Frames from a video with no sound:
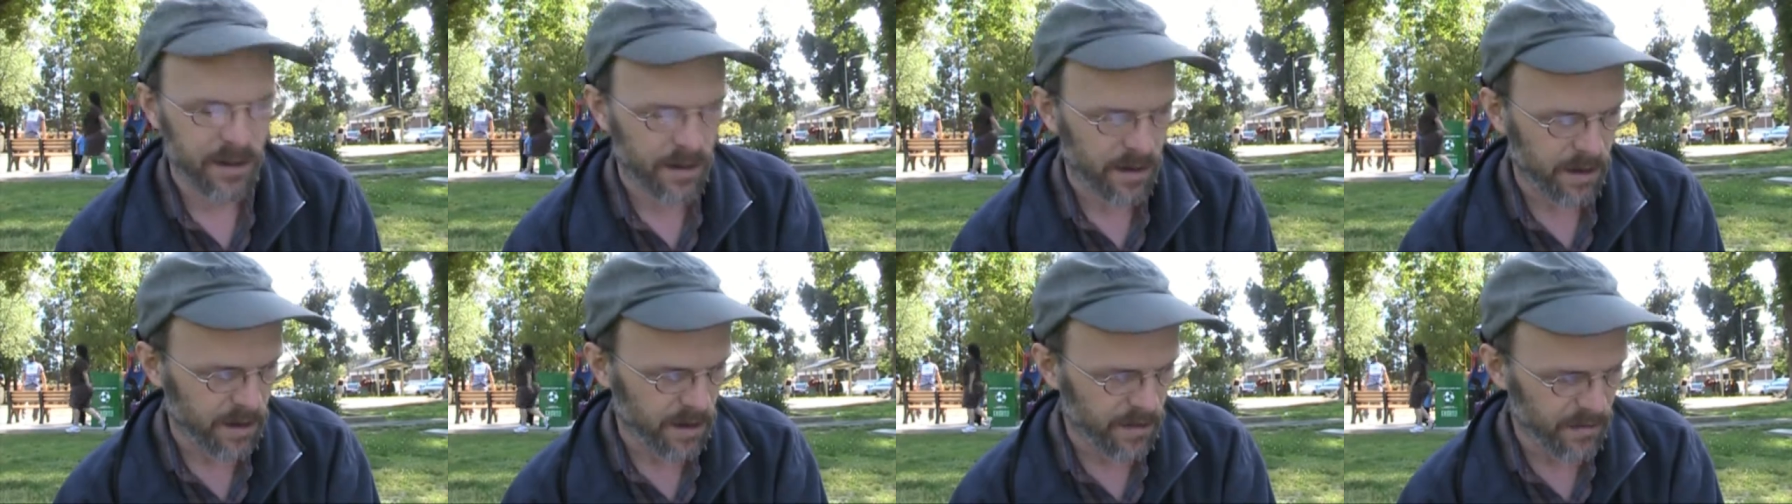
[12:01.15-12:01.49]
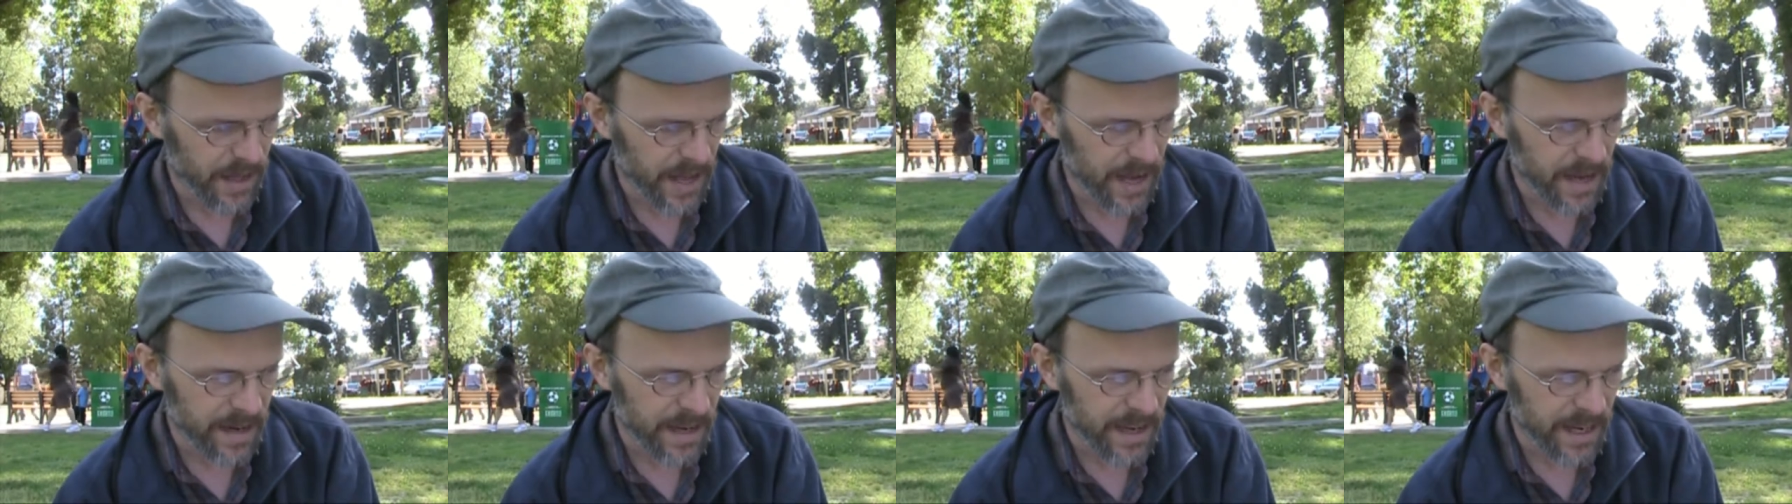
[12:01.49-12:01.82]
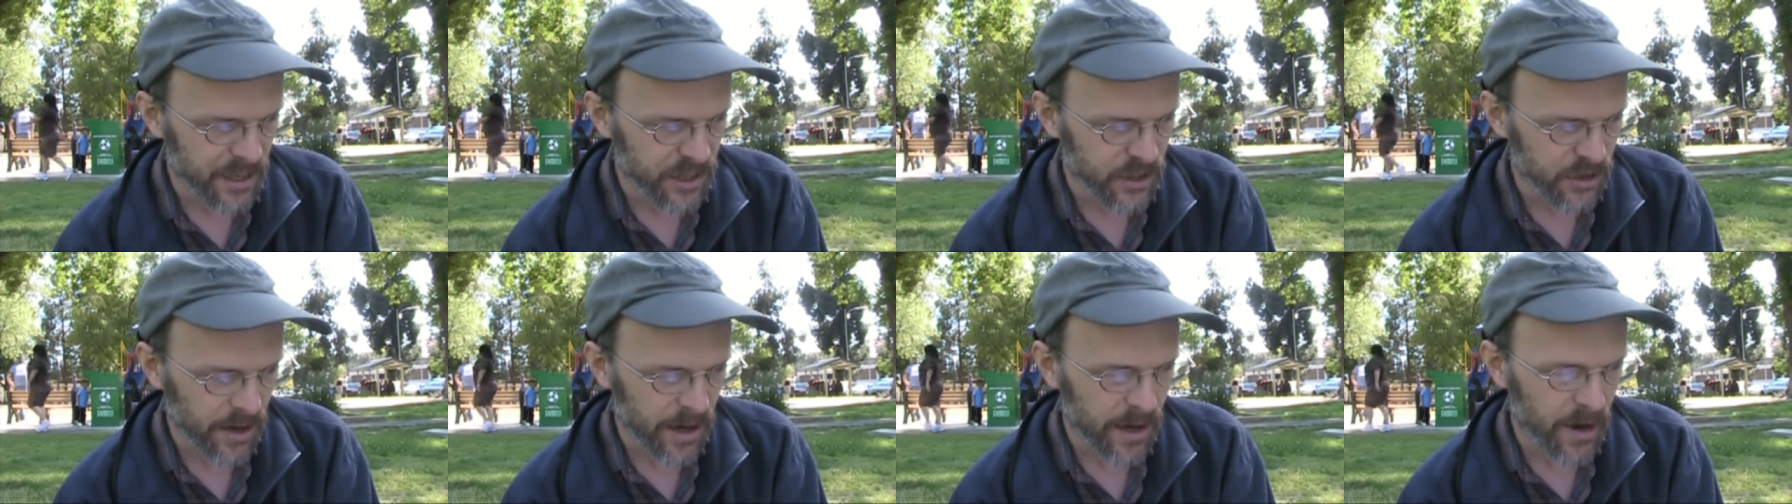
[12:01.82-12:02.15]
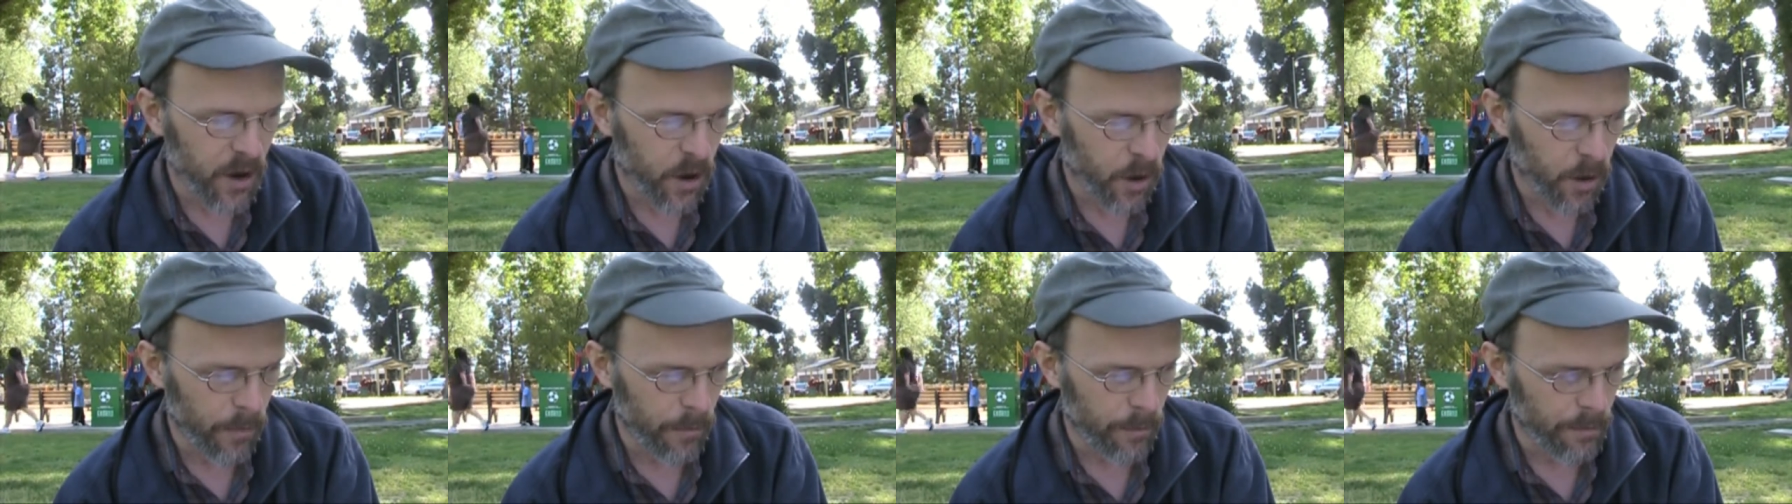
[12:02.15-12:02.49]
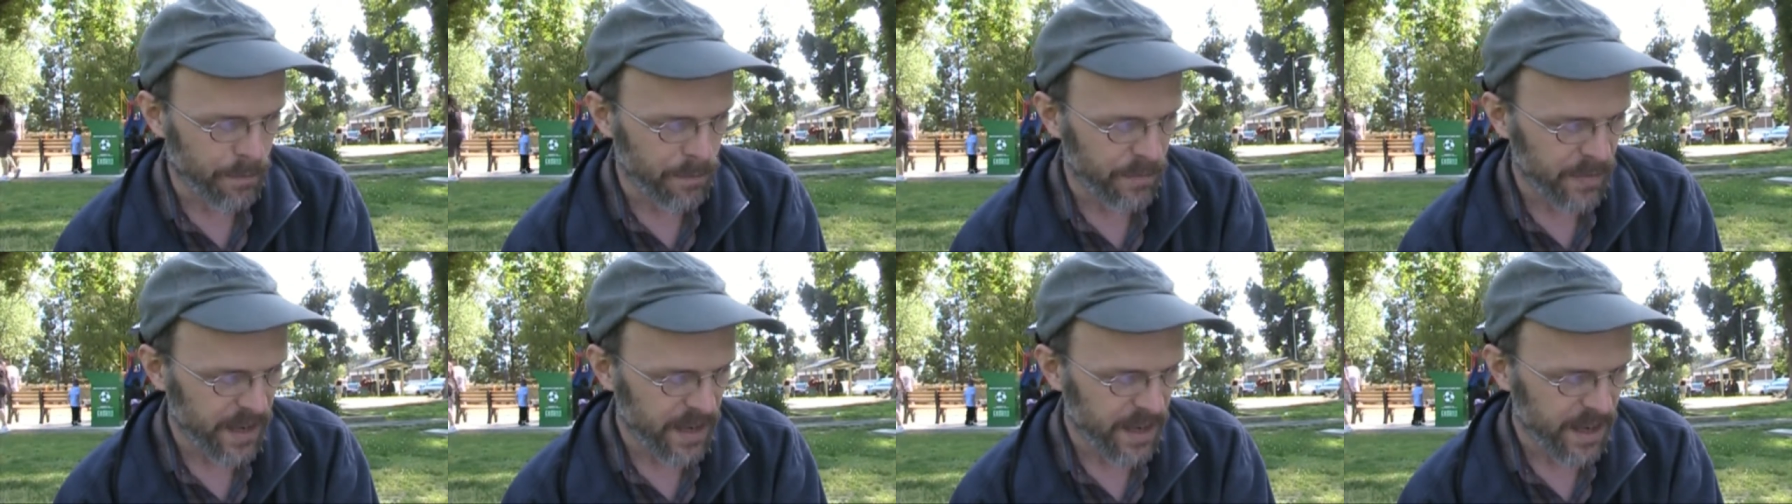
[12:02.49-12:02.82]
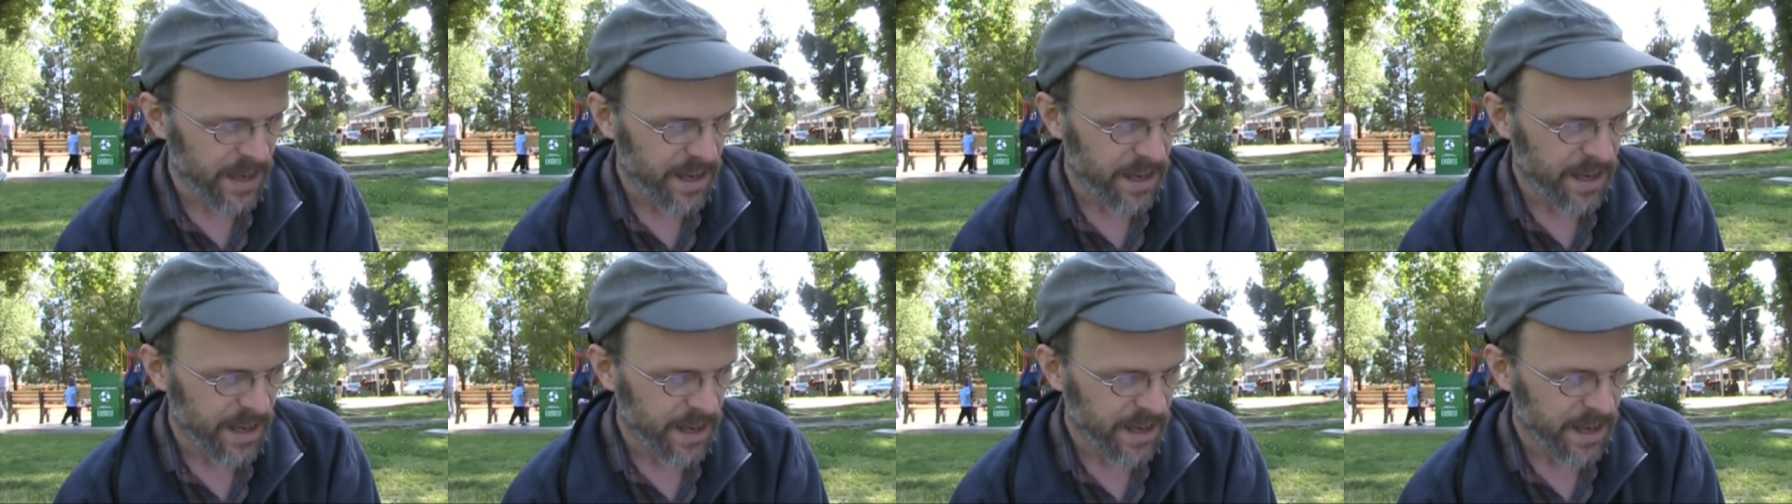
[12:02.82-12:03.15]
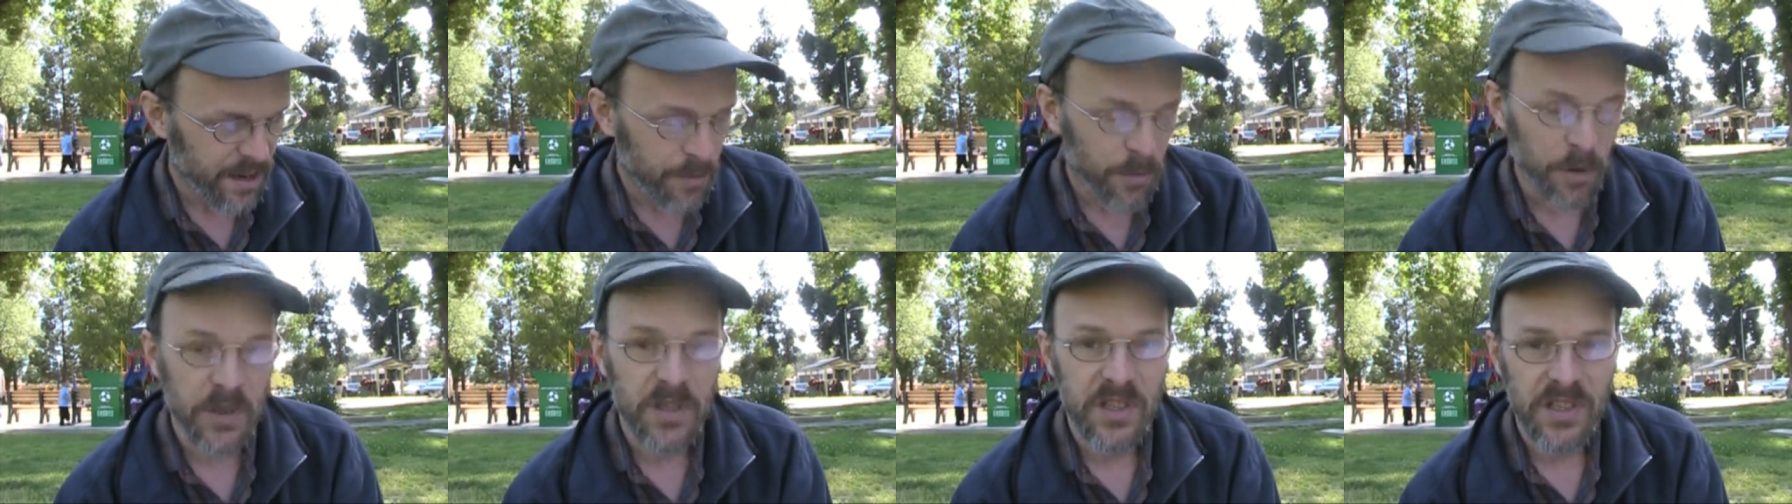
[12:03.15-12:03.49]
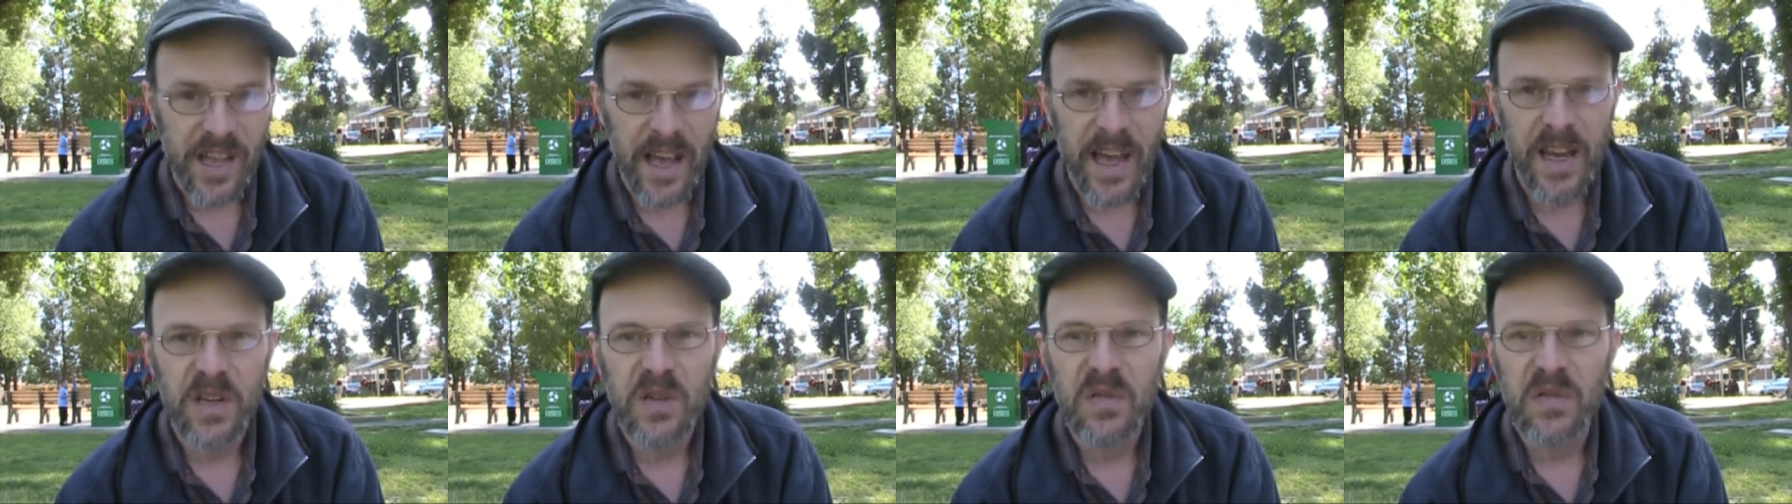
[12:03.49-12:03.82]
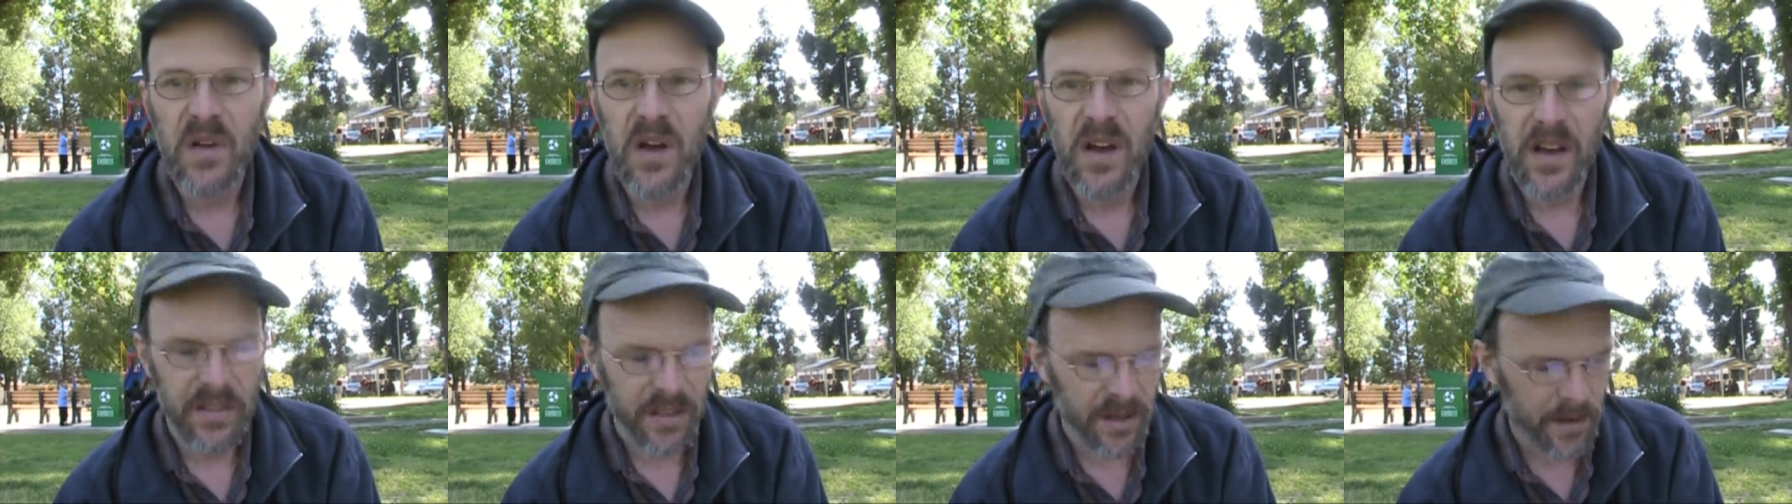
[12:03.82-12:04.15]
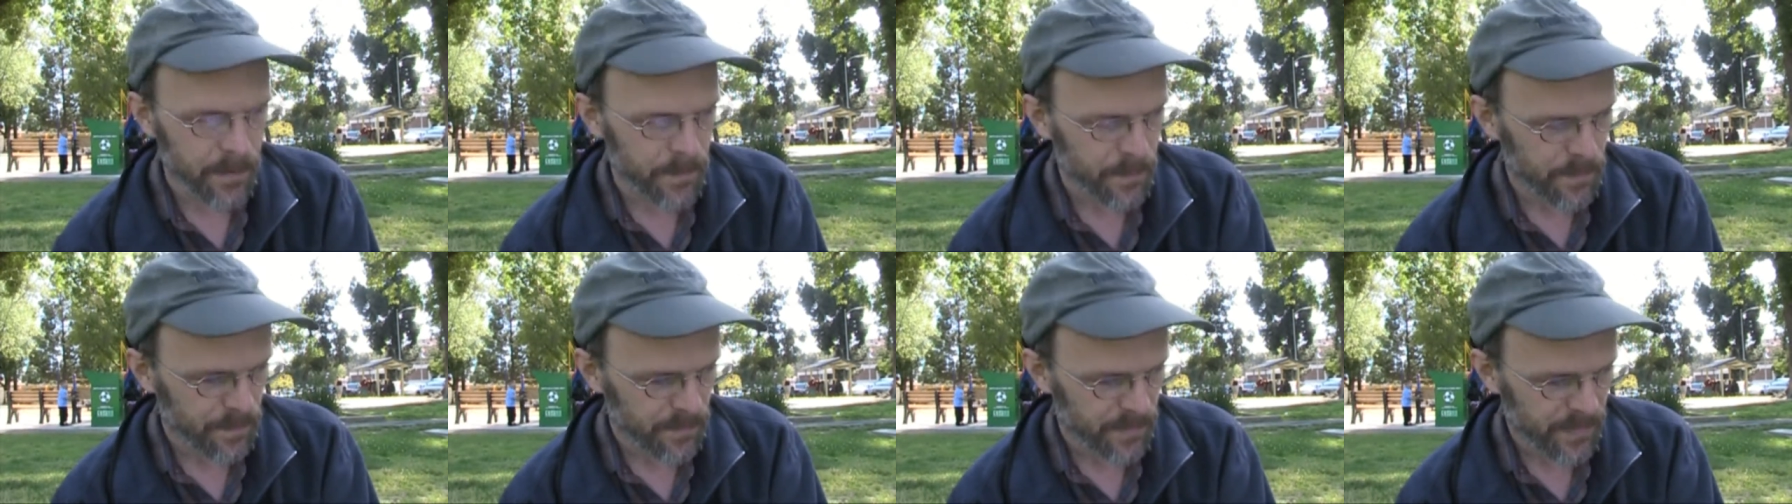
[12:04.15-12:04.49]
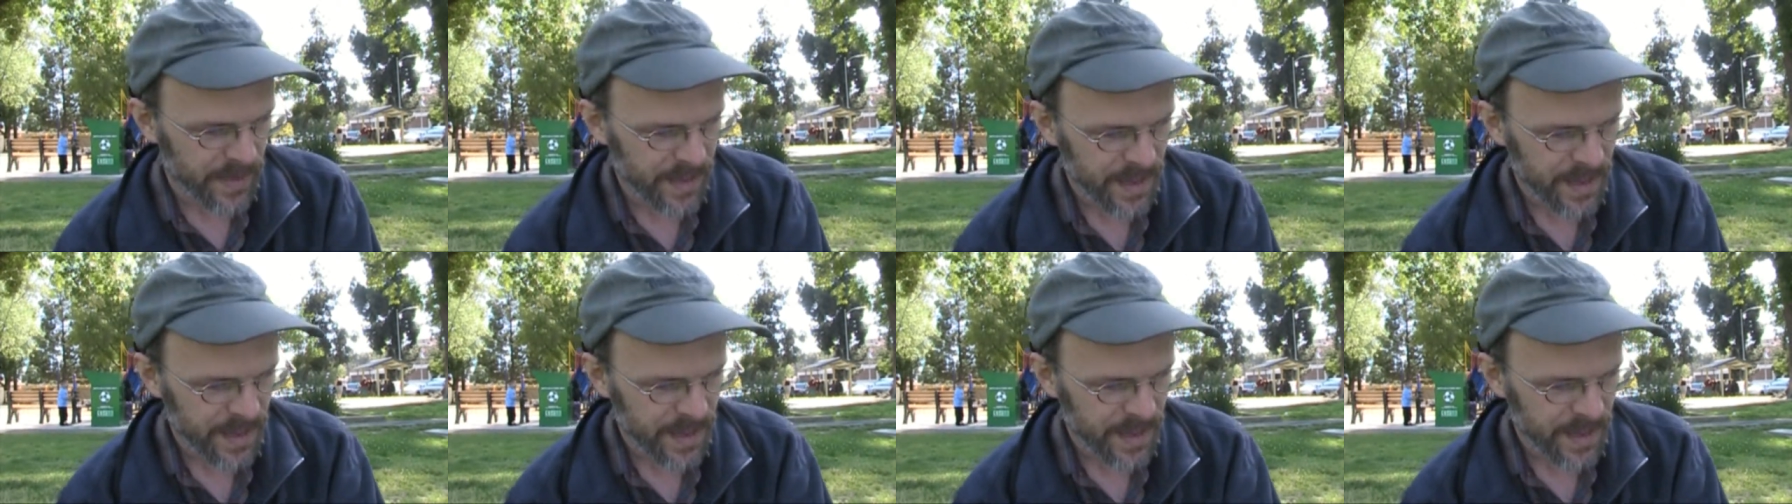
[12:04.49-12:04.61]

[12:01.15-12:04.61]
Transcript: of that nature at home. It will satisfy them,